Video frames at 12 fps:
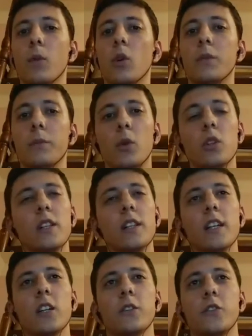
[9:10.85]

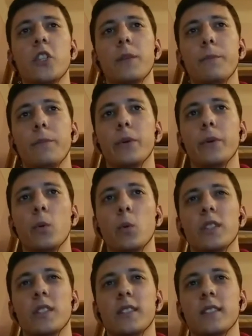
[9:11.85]
modeling of ship
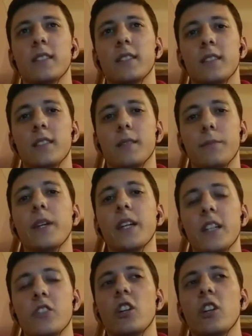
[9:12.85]
was the
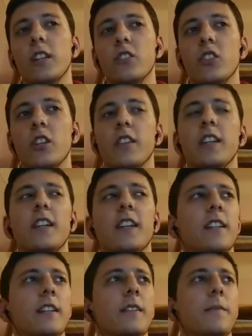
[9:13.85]
biggest challenge, I think,
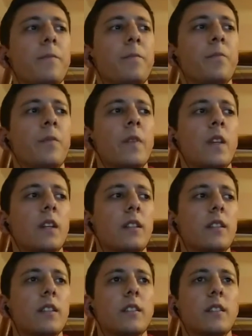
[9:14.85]
and
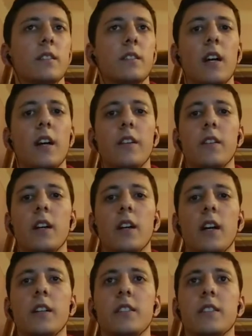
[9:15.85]

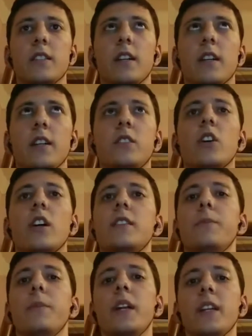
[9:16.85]
I tried
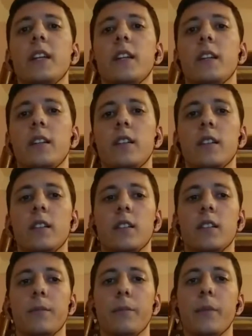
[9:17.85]

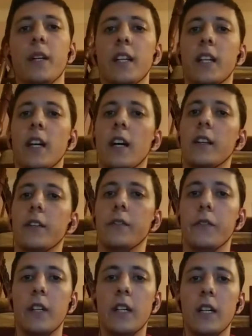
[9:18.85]
many kind of
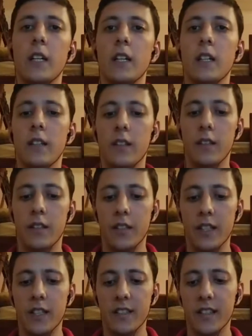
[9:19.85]

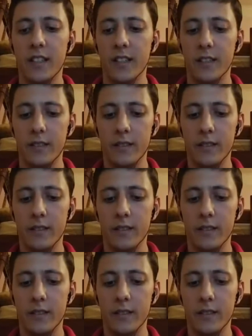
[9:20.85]
things, and